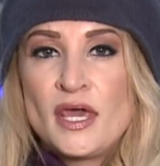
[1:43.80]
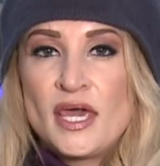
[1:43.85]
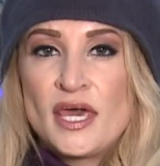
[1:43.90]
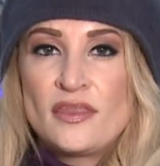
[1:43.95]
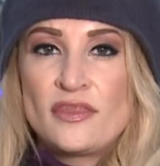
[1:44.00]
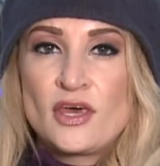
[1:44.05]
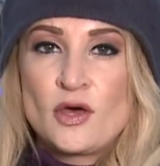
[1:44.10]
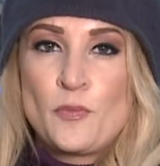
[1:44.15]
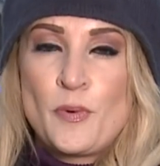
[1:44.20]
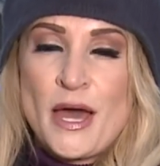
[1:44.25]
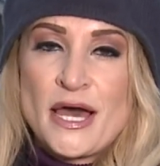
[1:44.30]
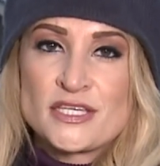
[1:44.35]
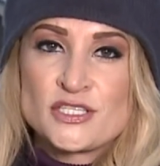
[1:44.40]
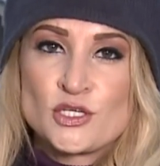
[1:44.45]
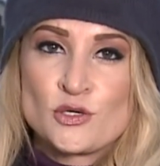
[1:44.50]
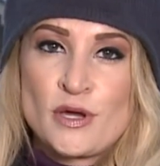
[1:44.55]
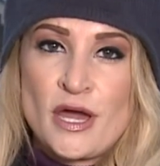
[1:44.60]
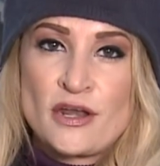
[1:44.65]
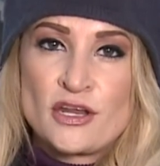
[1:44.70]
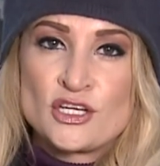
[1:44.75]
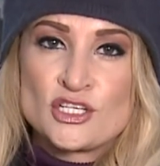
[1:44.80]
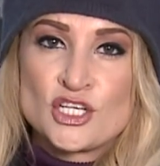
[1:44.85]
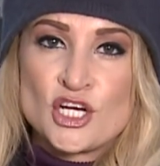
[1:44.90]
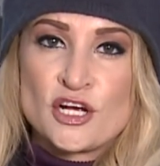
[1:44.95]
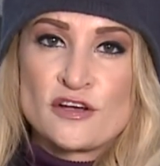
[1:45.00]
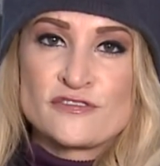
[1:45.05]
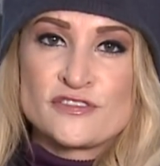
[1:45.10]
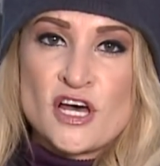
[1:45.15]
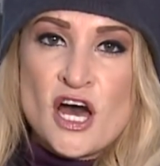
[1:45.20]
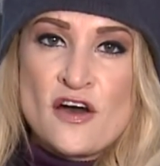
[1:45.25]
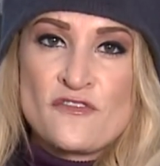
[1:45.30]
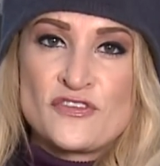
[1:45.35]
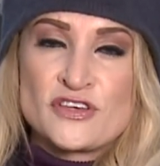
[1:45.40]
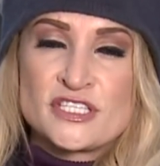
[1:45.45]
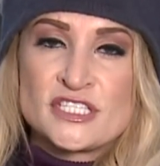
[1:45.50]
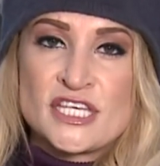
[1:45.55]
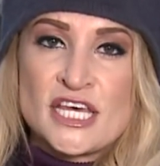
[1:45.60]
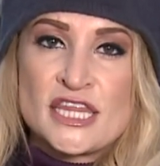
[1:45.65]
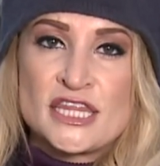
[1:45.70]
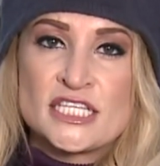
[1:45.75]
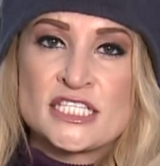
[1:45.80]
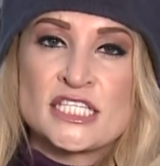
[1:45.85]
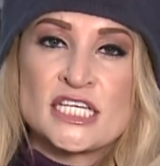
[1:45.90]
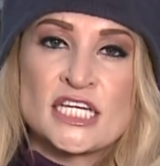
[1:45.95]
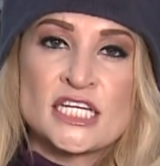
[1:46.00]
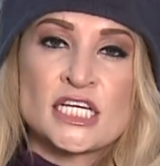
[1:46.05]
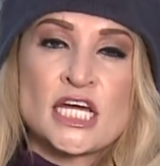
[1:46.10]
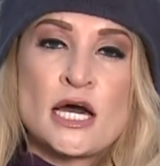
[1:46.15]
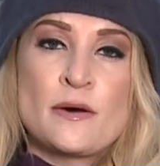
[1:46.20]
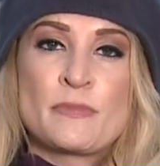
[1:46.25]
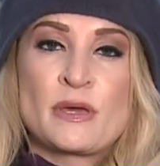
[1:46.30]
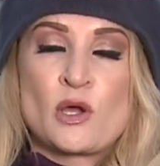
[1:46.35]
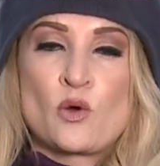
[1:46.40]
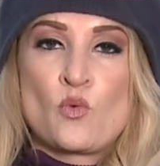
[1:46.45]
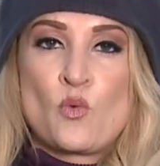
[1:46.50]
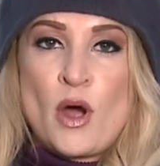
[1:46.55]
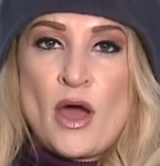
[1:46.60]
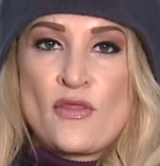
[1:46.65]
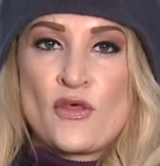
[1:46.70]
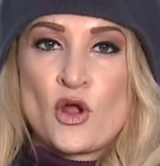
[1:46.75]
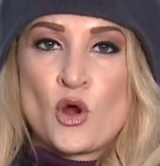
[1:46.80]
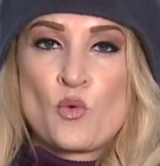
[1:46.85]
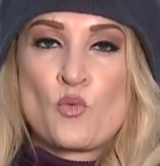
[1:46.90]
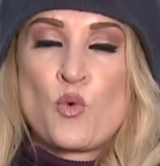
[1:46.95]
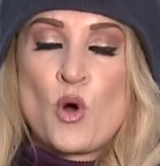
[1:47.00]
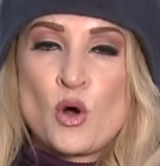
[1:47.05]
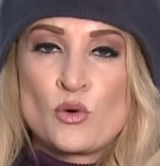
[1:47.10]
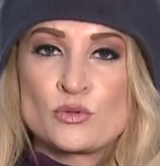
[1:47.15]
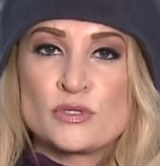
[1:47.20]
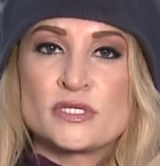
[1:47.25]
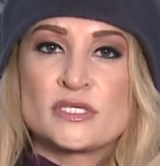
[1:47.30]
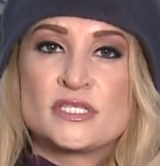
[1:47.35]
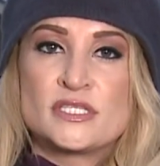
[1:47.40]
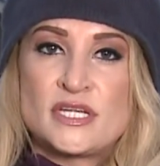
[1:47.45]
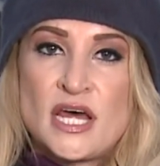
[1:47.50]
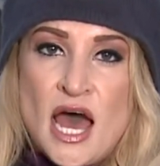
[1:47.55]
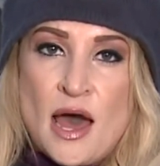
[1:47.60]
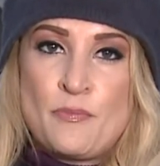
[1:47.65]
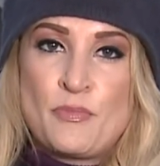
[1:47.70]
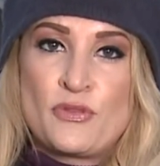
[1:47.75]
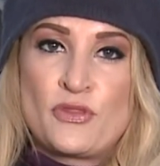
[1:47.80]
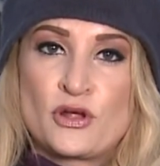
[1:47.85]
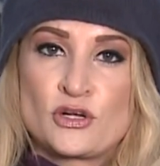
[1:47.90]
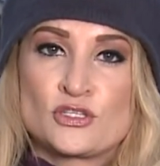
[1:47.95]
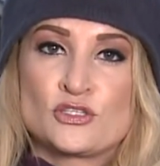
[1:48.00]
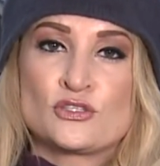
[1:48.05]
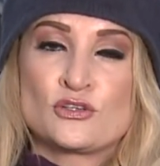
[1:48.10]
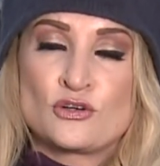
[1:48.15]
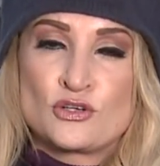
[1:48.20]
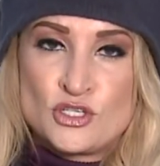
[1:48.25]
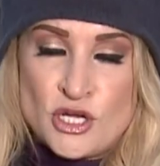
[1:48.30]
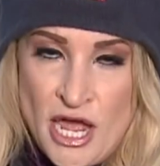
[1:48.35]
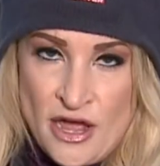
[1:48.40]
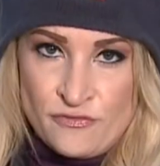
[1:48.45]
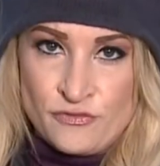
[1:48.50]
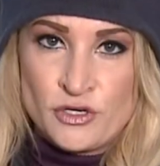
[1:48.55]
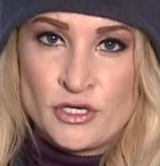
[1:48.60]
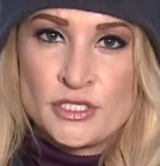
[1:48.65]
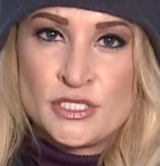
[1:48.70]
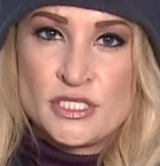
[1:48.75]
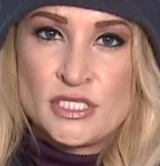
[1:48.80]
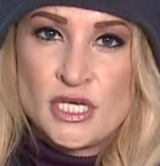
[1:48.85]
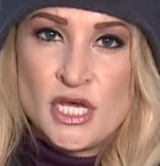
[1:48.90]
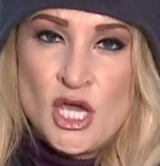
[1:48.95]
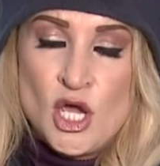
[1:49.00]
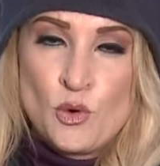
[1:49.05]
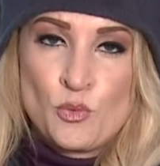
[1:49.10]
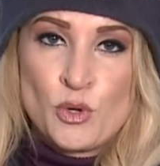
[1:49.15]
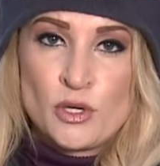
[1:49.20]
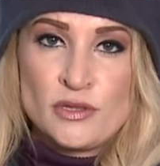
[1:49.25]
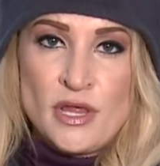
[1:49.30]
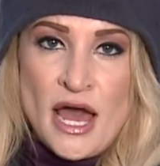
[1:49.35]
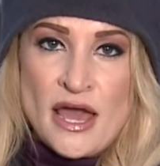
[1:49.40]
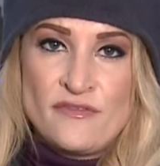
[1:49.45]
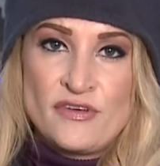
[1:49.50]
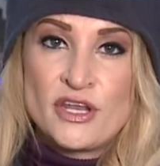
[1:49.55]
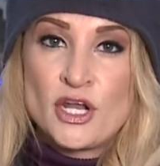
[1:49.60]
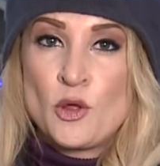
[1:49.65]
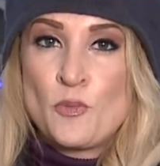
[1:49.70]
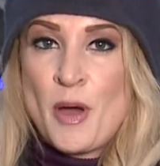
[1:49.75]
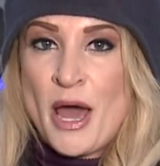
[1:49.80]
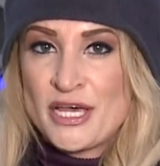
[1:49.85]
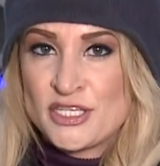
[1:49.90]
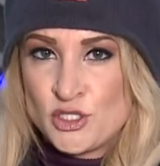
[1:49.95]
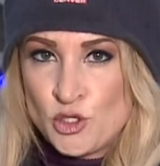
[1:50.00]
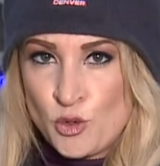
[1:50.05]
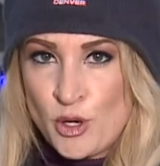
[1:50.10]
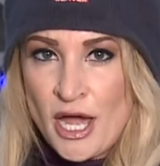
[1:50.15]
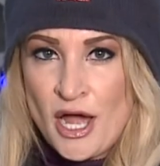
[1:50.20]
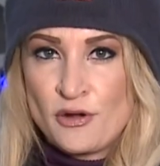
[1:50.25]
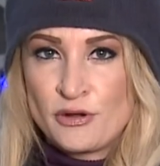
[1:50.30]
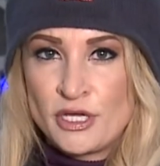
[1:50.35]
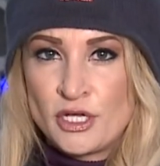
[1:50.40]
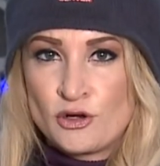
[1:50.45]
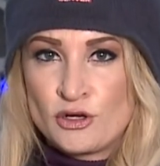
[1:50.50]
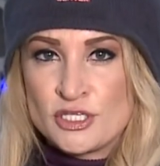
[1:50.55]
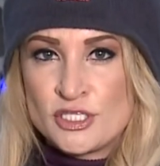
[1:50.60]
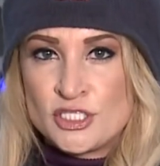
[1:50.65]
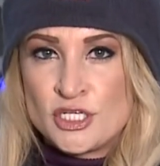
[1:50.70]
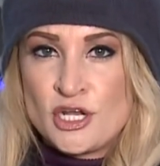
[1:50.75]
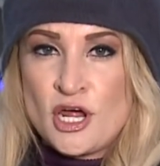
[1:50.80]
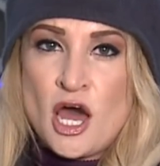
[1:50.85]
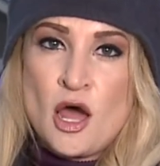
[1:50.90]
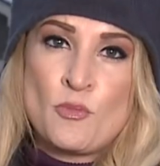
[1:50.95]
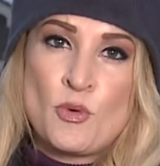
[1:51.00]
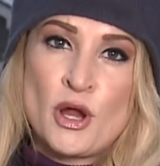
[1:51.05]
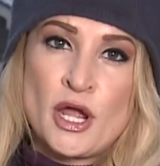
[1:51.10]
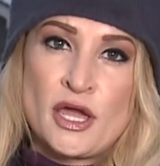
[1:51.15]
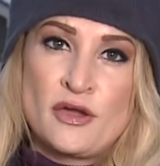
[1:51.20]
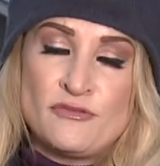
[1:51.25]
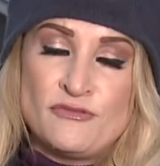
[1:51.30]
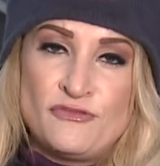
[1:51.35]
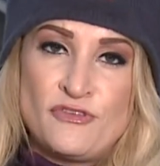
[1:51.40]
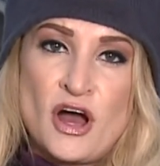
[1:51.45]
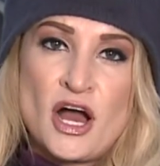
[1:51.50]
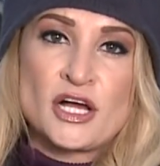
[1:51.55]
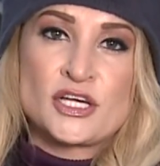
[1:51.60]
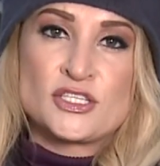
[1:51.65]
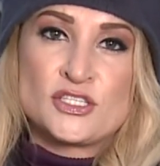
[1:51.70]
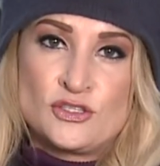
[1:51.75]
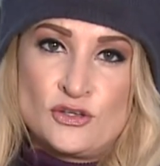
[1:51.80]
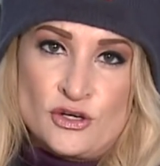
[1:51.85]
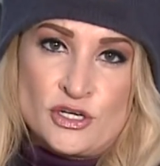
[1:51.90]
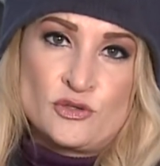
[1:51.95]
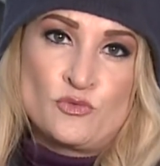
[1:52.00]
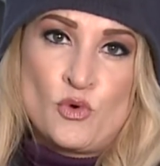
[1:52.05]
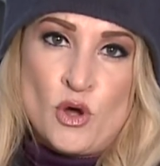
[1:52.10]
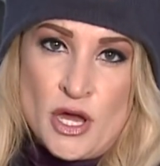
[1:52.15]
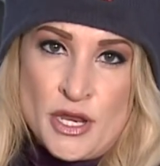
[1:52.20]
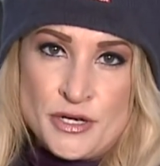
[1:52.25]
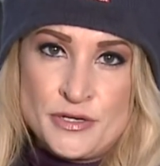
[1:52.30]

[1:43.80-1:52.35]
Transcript: And the El Paso County Sheriff's Office said this incoming weather won't stop their search efforts. We're live in El Paso County. Kristin Haubrich, Fox 31.